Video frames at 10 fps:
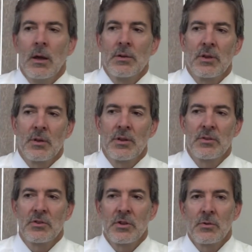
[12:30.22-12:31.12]
So
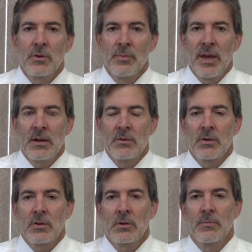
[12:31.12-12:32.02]
this general
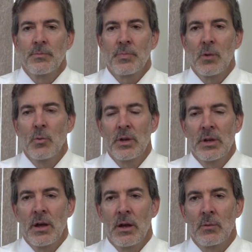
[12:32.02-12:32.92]
manager
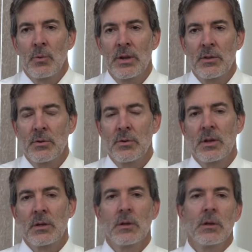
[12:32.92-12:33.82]
would read through
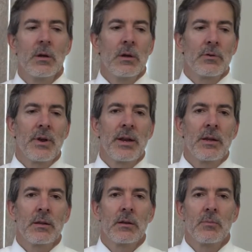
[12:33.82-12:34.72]
the
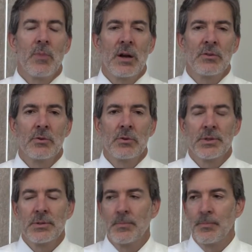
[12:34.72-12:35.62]
training
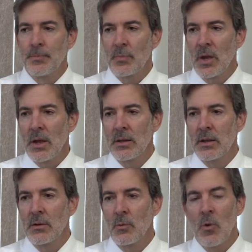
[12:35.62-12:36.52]
modules and
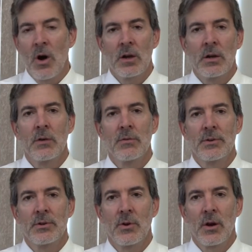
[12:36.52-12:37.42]
then walk
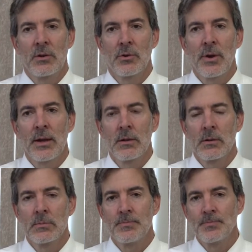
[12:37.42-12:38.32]
over to our
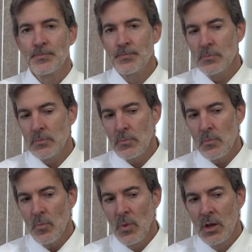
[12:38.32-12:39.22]
trailer
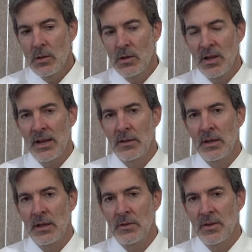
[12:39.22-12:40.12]
to take
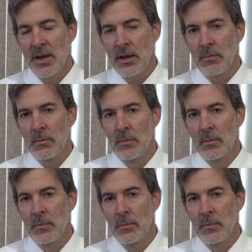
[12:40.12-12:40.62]
the exam.